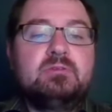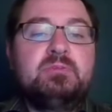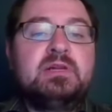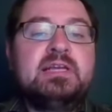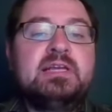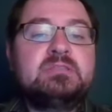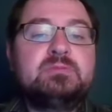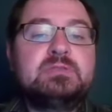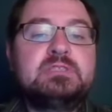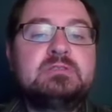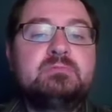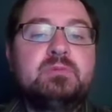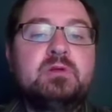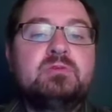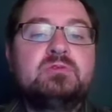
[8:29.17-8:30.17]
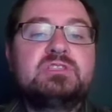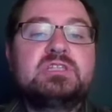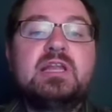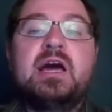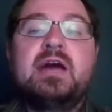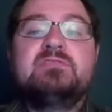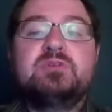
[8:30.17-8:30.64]
The policeman pulls
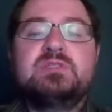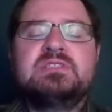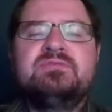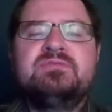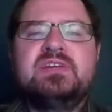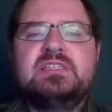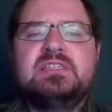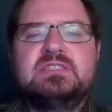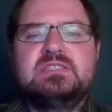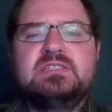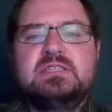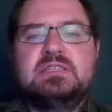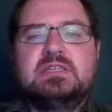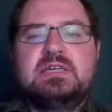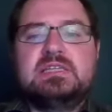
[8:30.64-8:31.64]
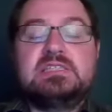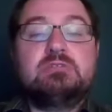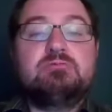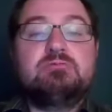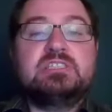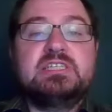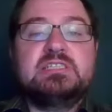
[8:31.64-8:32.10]
Clive to his feet as
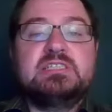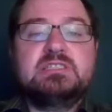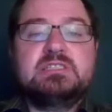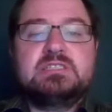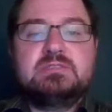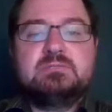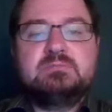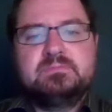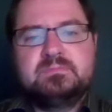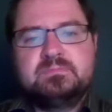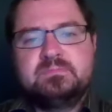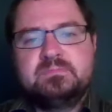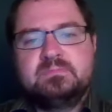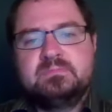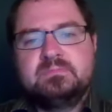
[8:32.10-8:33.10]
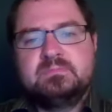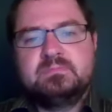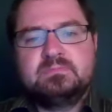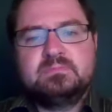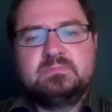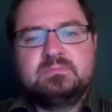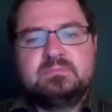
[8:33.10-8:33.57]
he resists.
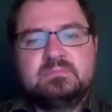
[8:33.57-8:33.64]
I